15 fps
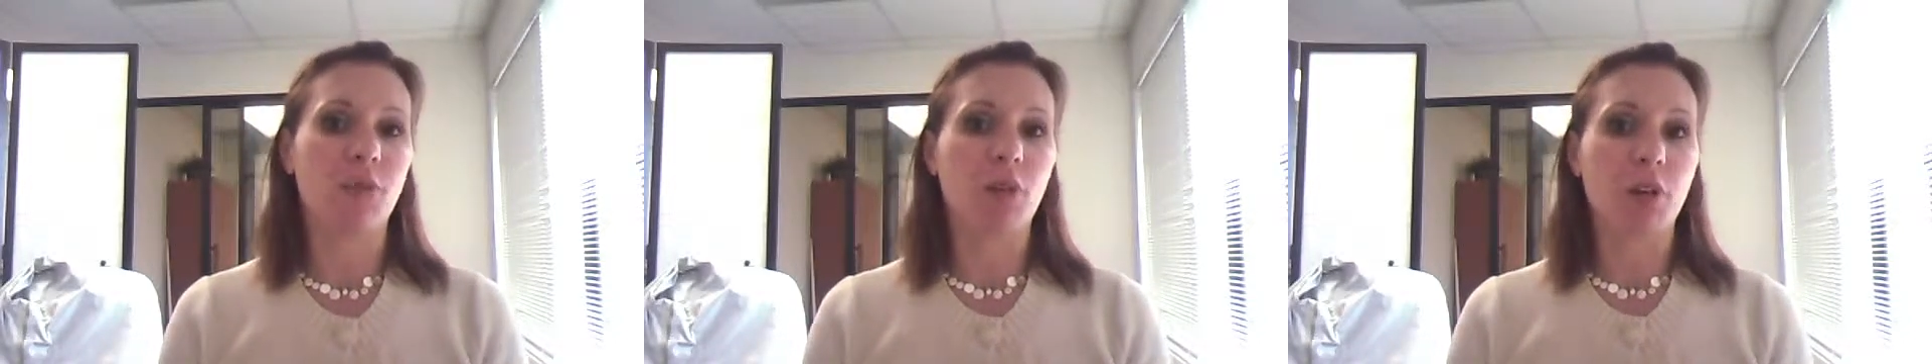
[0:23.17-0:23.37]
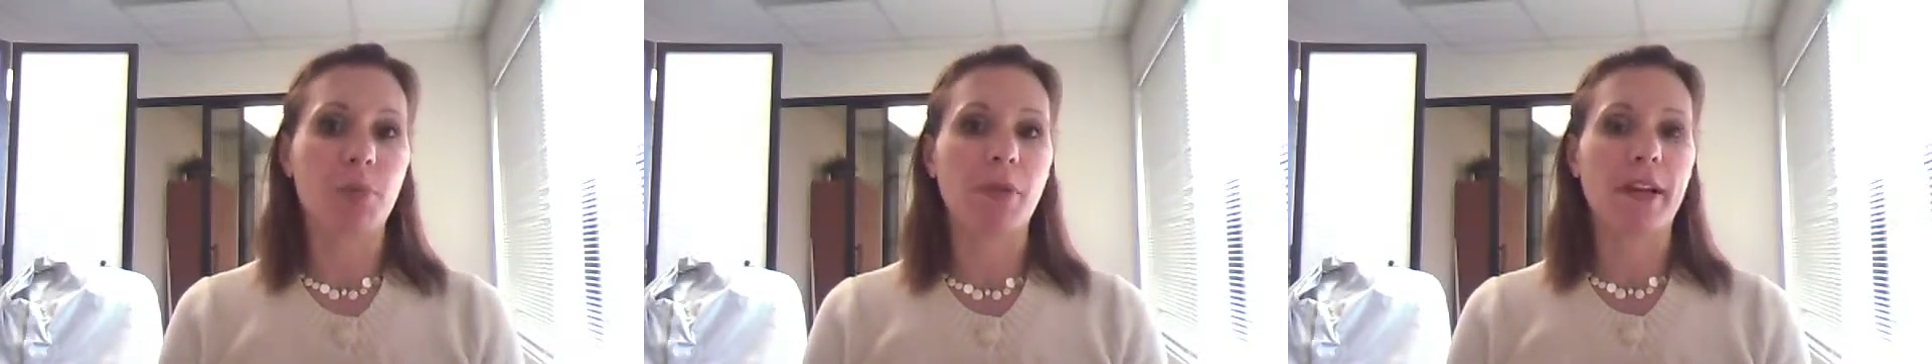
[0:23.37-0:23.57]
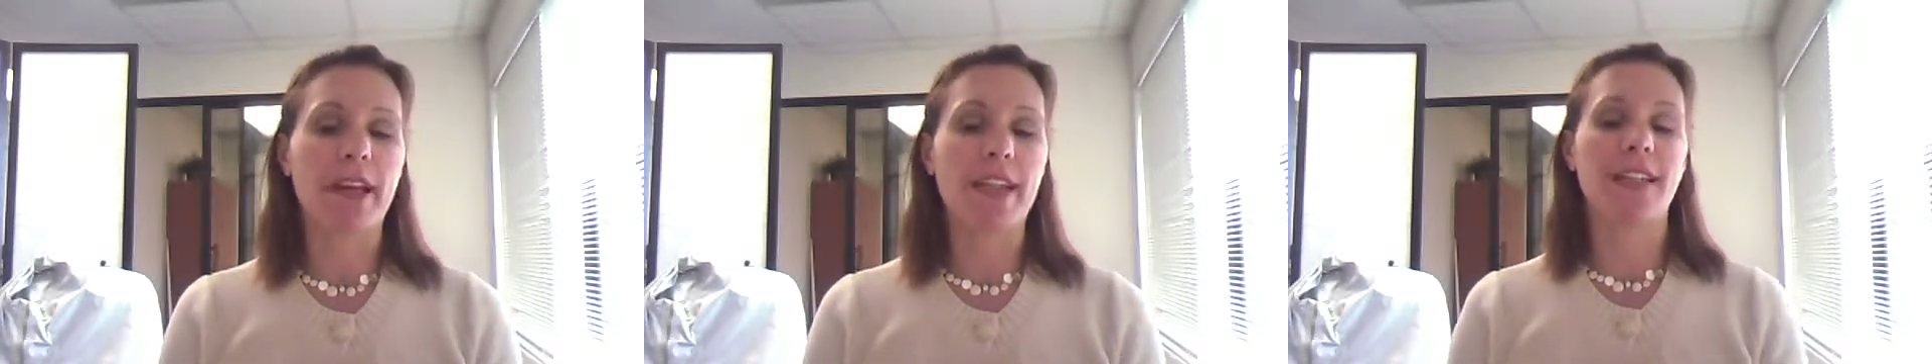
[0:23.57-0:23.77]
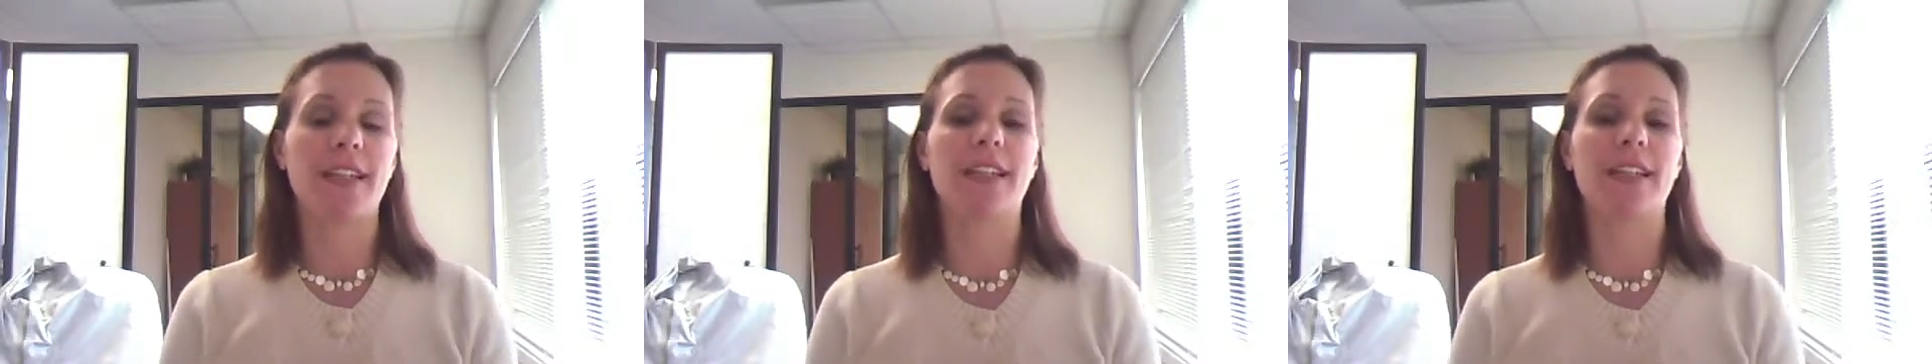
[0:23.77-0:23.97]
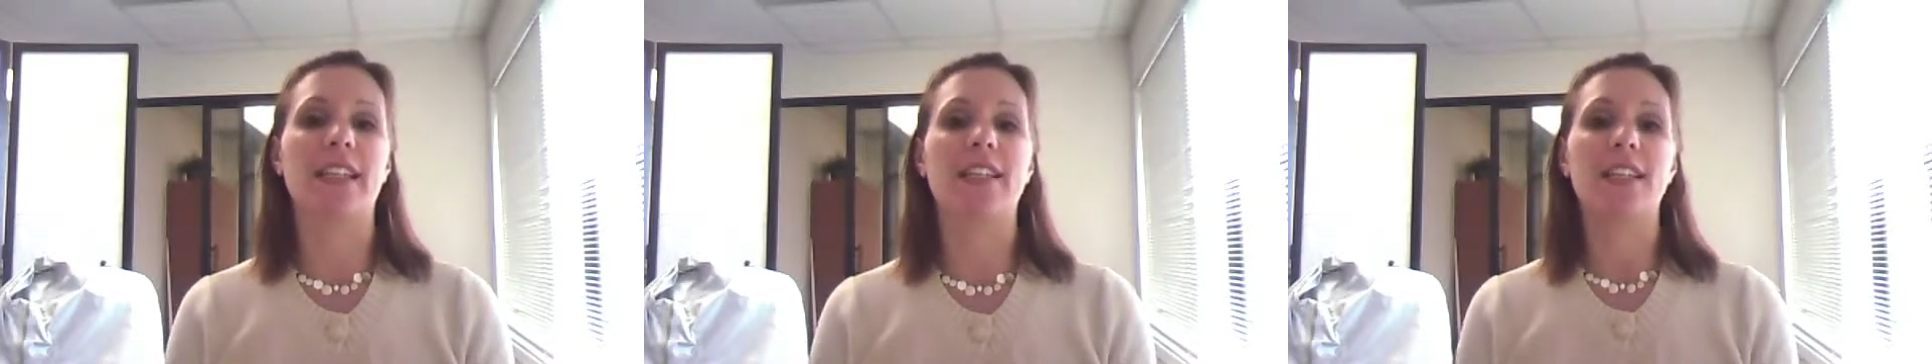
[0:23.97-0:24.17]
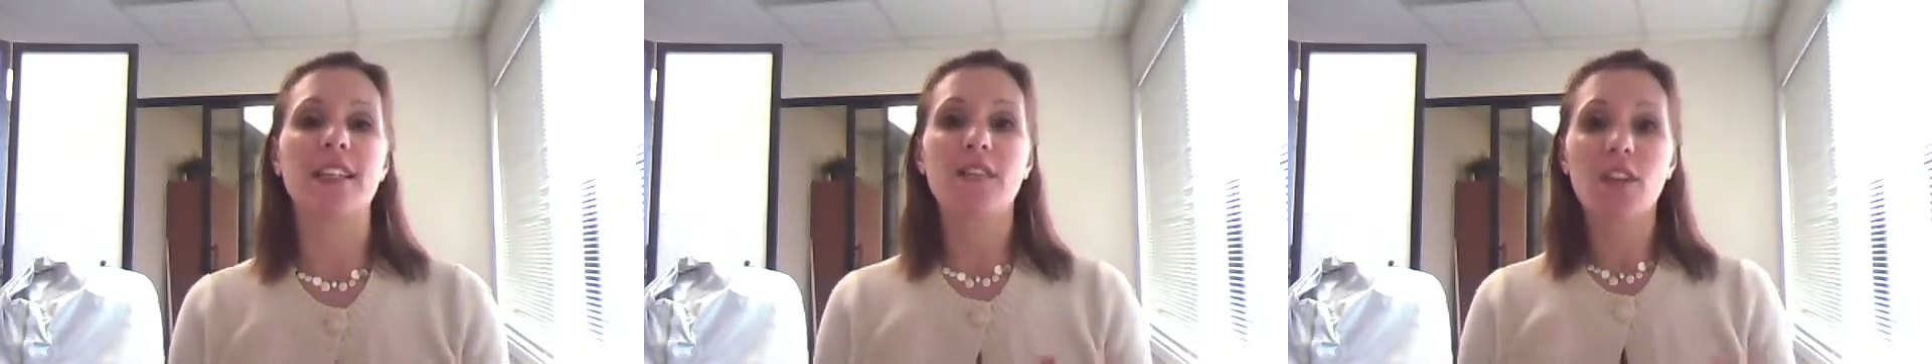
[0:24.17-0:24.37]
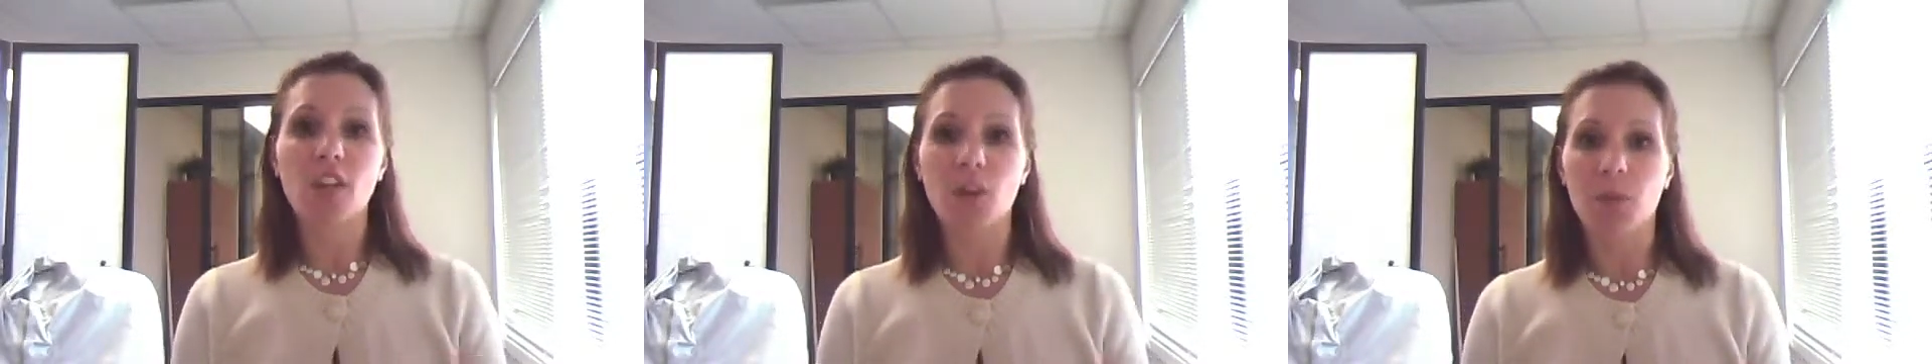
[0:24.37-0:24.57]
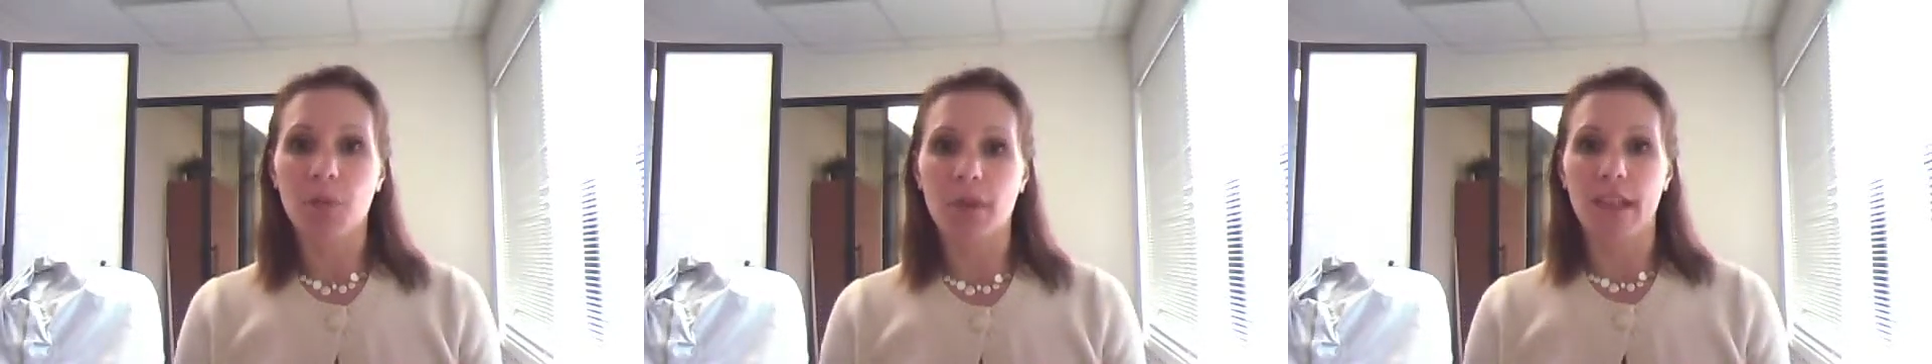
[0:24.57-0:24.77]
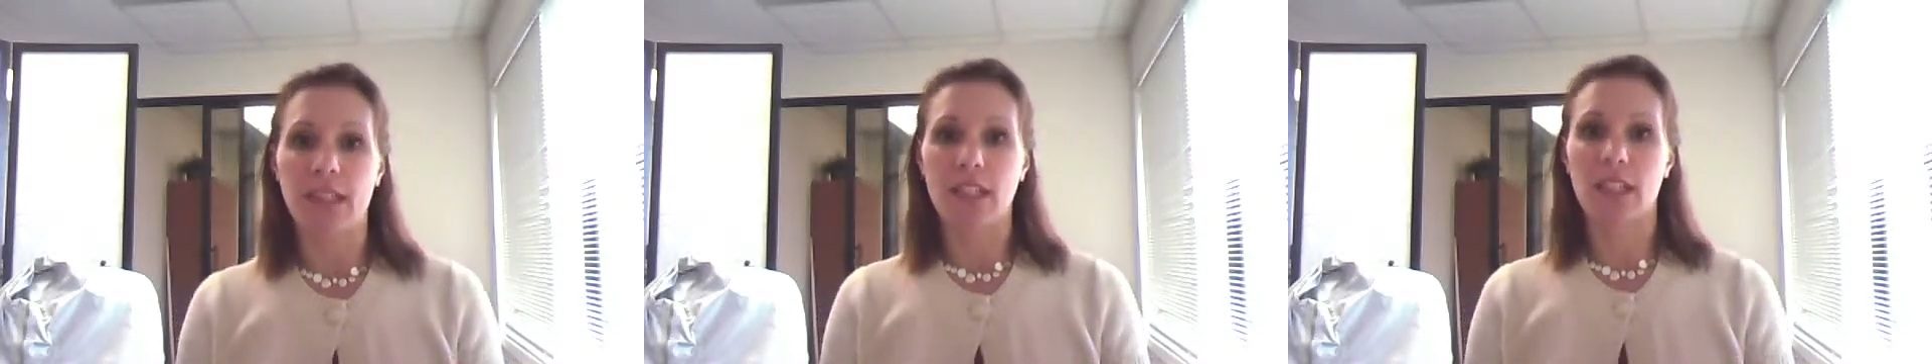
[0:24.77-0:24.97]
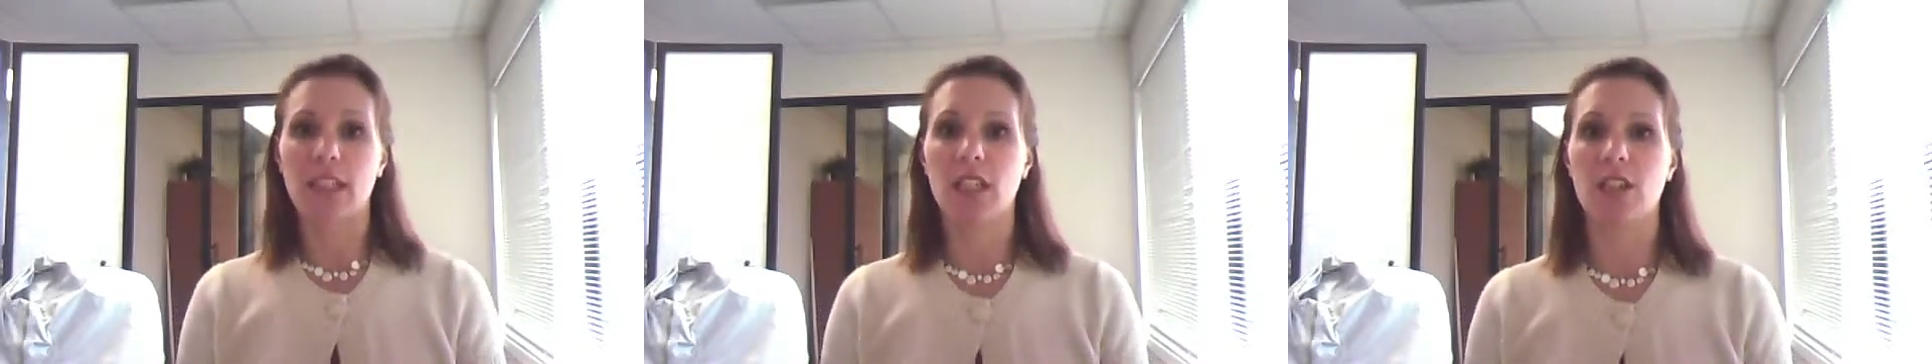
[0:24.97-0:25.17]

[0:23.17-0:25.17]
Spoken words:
workplace is a difficult place